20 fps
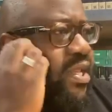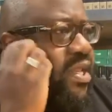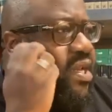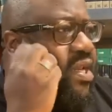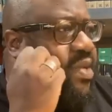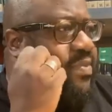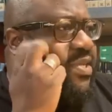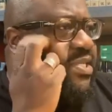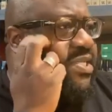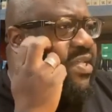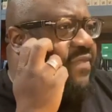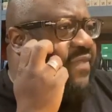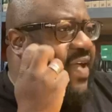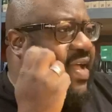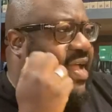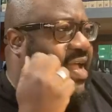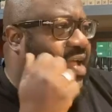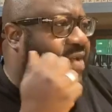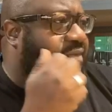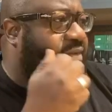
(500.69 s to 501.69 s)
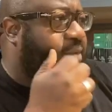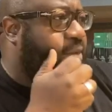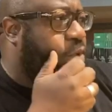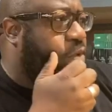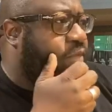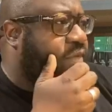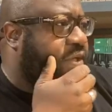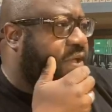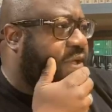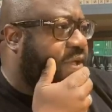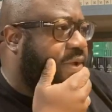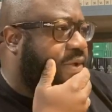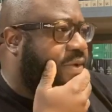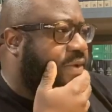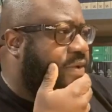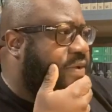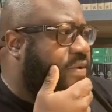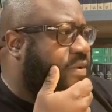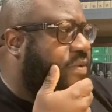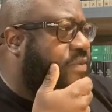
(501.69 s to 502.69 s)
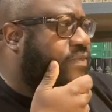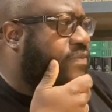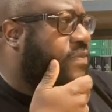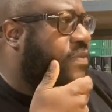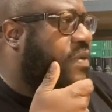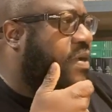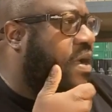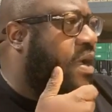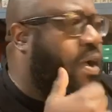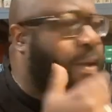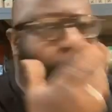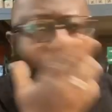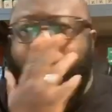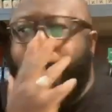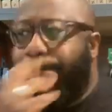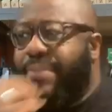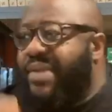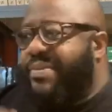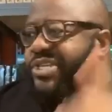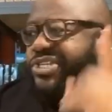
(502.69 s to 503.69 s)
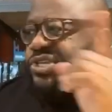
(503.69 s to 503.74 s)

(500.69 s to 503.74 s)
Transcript: Let me see if I have him over here. Let me show